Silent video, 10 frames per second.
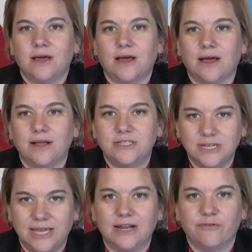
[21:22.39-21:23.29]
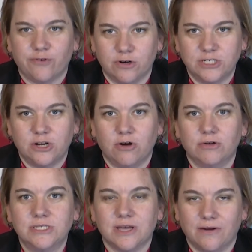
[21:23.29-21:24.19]
to get a first
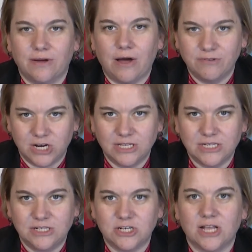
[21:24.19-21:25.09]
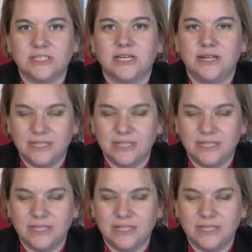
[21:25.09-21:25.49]
dose of Johnson & Johnson,